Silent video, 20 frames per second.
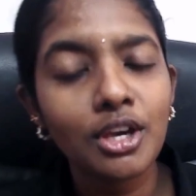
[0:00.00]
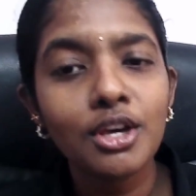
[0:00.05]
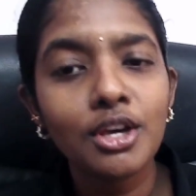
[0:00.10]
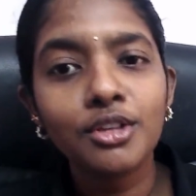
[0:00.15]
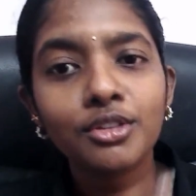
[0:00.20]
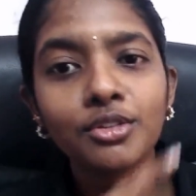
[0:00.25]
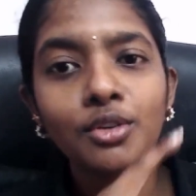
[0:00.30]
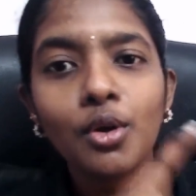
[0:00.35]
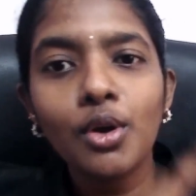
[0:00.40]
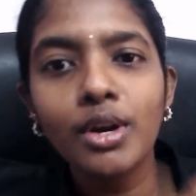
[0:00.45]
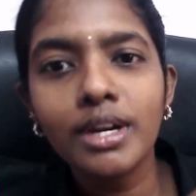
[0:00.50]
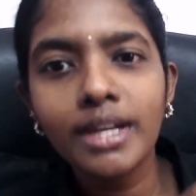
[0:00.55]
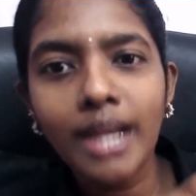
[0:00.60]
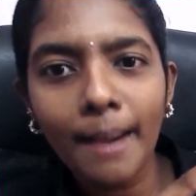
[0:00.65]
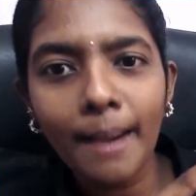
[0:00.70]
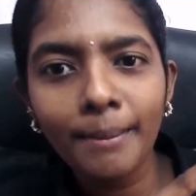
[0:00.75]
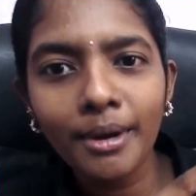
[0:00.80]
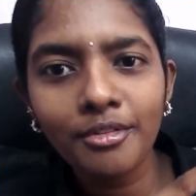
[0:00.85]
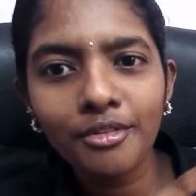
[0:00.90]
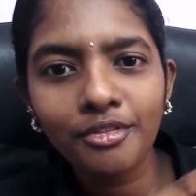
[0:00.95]
So
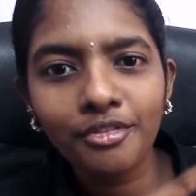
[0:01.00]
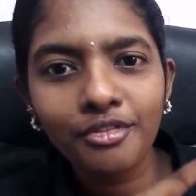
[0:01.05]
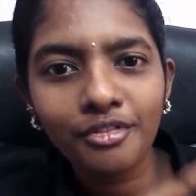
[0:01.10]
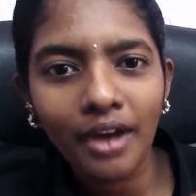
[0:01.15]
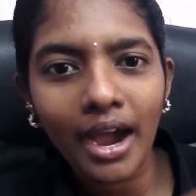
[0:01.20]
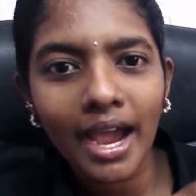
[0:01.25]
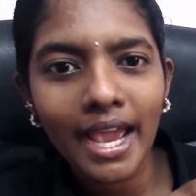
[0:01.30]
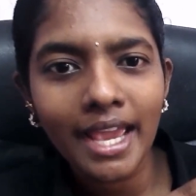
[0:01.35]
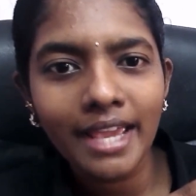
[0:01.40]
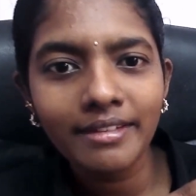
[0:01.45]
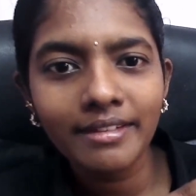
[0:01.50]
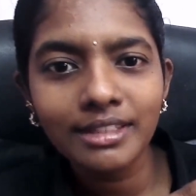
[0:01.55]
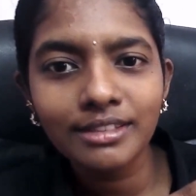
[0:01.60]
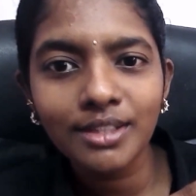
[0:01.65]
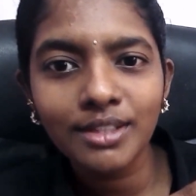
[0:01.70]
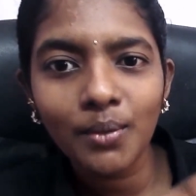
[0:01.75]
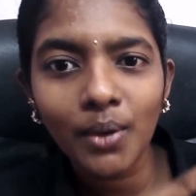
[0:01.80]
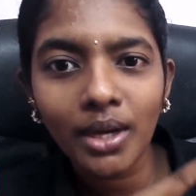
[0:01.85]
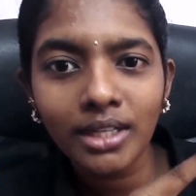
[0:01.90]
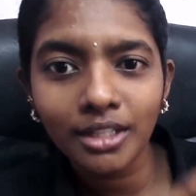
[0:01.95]
number 5 is the
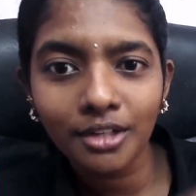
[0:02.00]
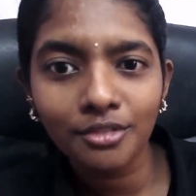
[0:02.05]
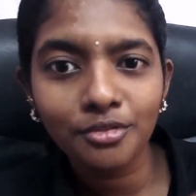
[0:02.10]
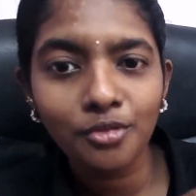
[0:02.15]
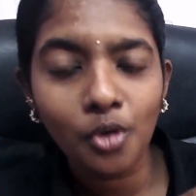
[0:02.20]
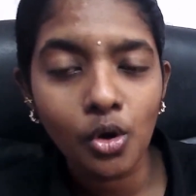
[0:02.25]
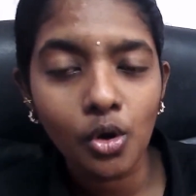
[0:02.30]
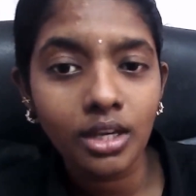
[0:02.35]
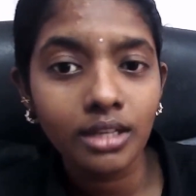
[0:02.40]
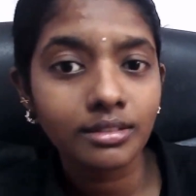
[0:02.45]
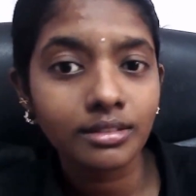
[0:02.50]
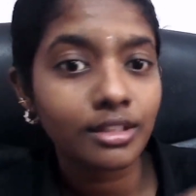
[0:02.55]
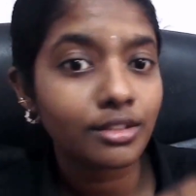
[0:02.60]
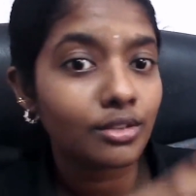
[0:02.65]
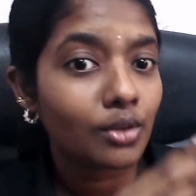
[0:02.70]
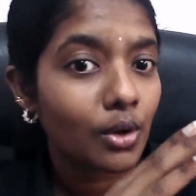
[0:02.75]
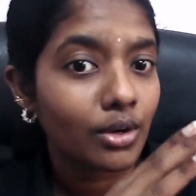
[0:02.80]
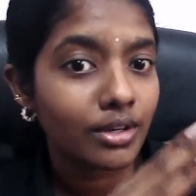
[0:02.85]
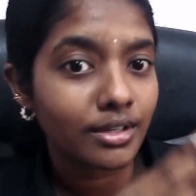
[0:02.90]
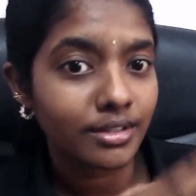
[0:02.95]
one that focuses
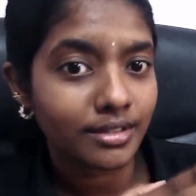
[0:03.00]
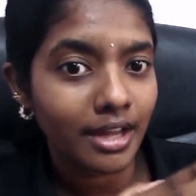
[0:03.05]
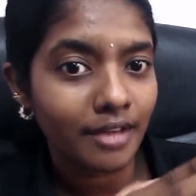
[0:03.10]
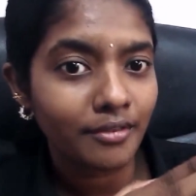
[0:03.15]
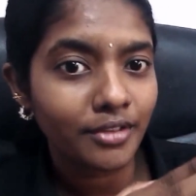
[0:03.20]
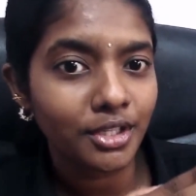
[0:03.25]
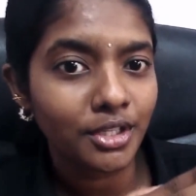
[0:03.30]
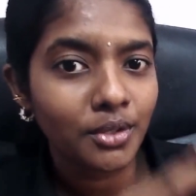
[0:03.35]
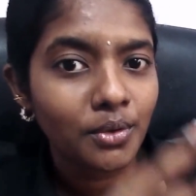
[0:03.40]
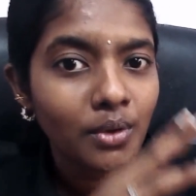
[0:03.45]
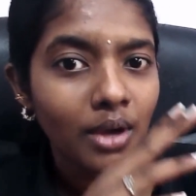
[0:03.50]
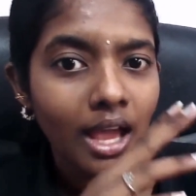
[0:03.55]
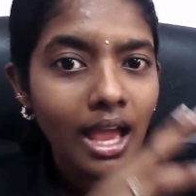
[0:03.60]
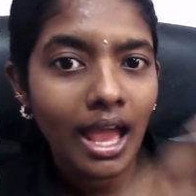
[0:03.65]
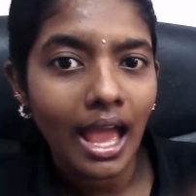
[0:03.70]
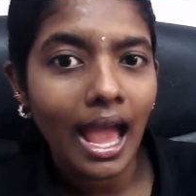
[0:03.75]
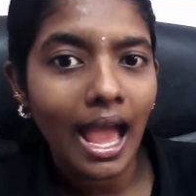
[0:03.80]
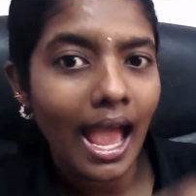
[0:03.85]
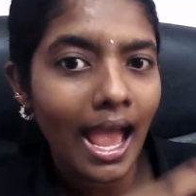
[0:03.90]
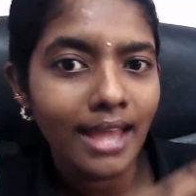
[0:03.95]
on revenue
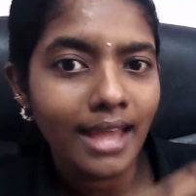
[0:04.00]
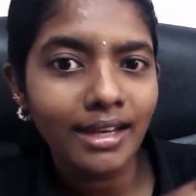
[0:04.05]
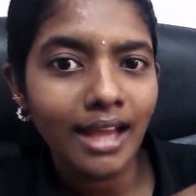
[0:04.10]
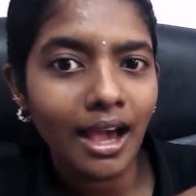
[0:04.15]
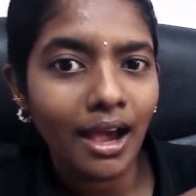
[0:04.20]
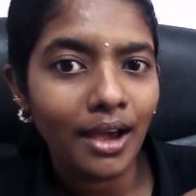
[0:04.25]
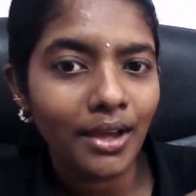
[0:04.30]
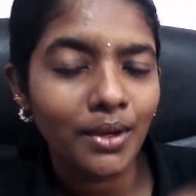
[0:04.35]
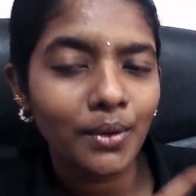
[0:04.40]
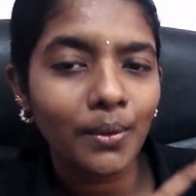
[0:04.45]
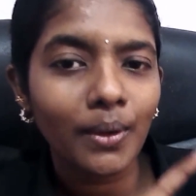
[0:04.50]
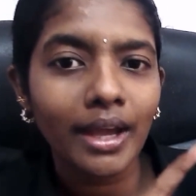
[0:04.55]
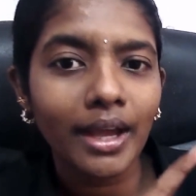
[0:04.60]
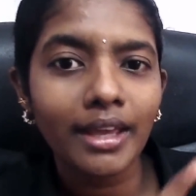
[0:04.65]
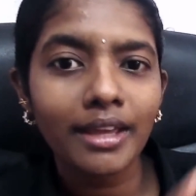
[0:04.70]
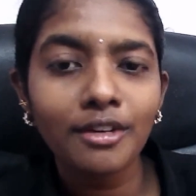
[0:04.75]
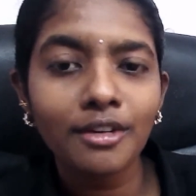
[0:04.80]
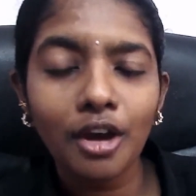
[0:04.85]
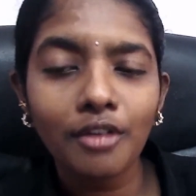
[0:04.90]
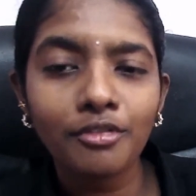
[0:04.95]
and ROI
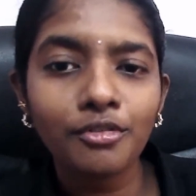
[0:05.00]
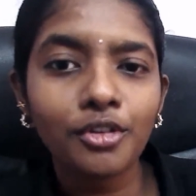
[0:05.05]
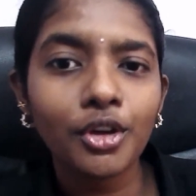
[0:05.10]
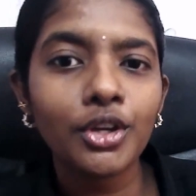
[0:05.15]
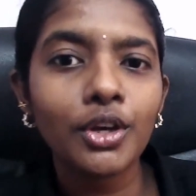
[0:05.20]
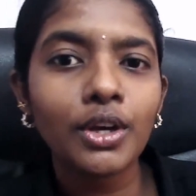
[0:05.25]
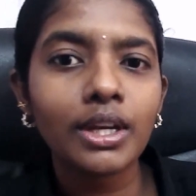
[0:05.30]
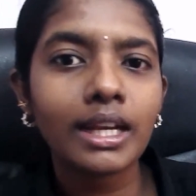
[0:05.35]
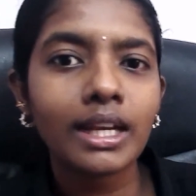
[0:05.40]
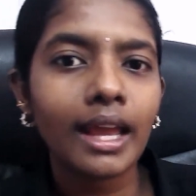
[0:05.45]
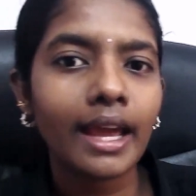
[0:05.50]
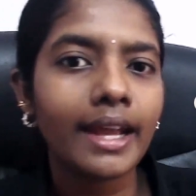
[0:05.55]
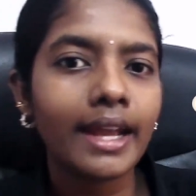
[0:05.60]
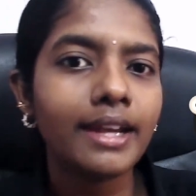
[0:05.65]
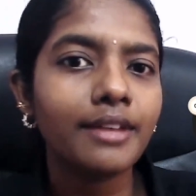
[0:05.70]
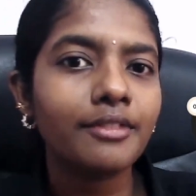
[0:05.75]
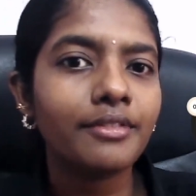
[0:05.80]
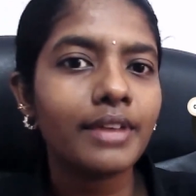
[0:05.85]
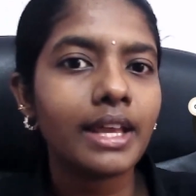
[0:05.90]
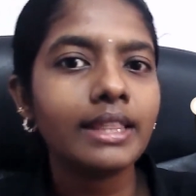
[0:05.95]
for your
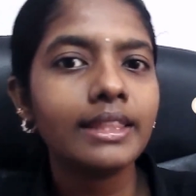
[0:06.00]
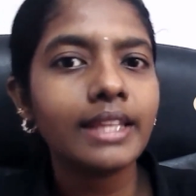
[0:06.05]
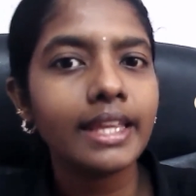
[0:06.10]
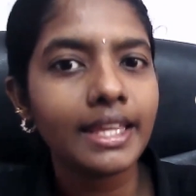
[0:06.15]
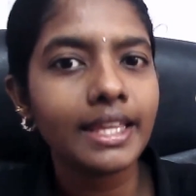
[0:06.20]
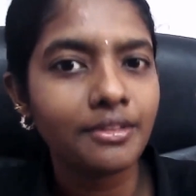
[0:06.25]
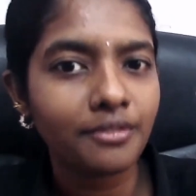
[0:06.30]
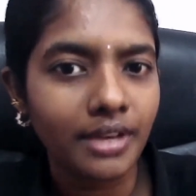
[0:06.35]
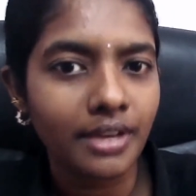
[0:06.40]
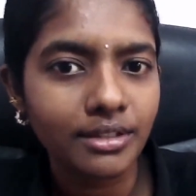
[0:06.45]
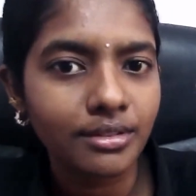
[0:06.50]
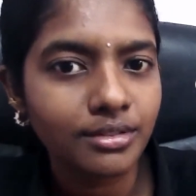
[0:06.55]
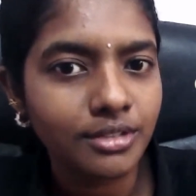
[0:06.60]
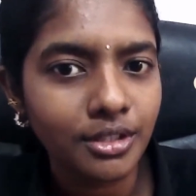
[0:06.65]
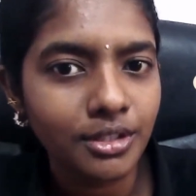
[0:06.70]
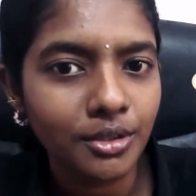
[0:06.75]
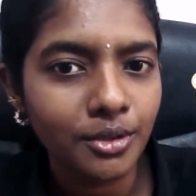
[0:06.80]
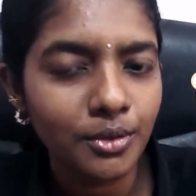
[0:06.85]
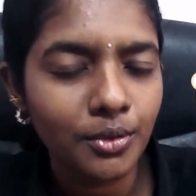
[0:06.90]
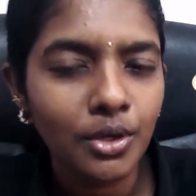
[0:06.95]
client when they invest
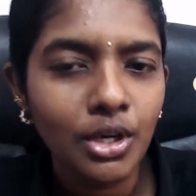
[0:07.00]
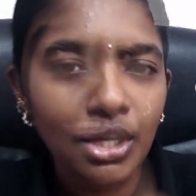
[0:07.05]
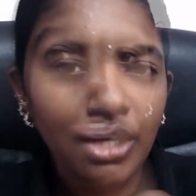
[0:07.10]
in you.